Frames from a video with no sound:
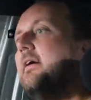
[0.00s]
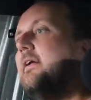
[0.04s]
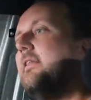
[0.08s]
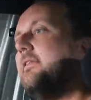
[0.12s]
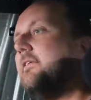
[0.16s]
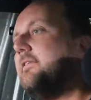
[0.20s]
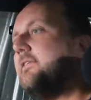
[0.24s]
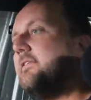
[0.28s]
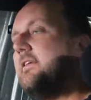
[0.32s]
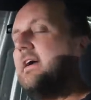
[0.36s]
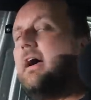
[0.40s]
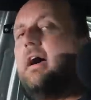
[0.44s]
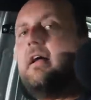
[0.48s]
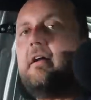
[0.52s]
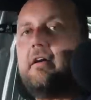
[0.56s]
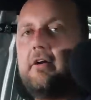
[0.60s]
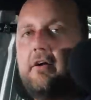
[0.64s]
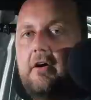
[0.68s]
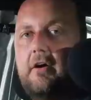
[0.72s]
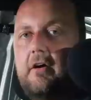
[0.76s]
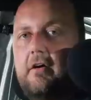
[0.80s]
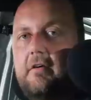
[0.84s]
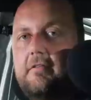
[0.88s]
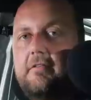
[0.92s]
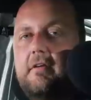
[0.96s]
the starter
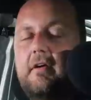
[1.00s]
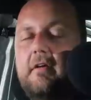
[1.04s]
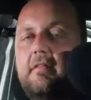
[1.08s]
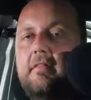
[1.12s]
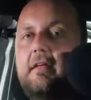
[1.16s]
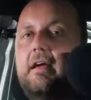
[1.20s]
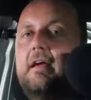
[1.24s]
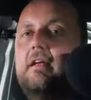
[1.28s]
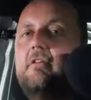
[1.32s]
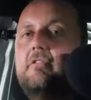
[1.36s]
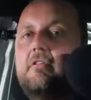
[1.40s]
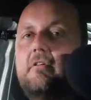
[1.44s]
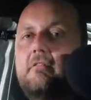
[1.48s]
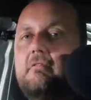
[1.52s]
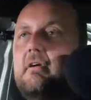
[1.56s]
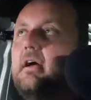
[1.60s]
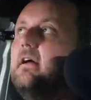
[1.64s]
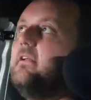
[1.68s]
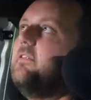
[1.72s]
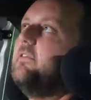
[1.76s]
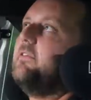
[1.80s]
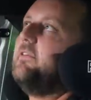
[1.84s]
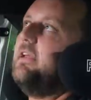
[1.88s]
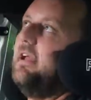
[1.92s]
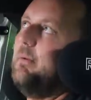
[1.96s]
goes, the engine
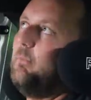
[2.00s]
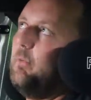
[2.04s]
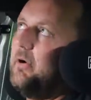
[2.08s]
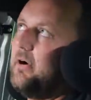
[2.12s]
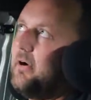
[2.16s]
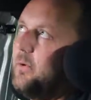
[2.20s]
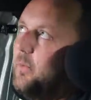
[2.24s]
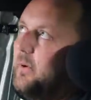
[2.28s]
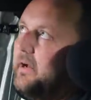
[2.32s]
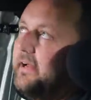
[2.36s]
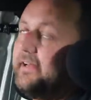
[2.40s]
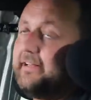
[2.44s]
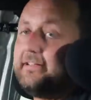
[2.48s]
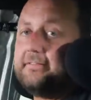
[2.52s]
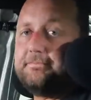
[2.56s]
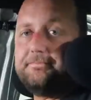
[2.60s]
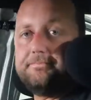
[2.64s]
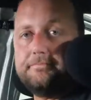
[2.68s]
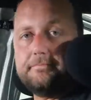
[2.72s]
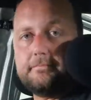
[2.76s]
runs, and we're away.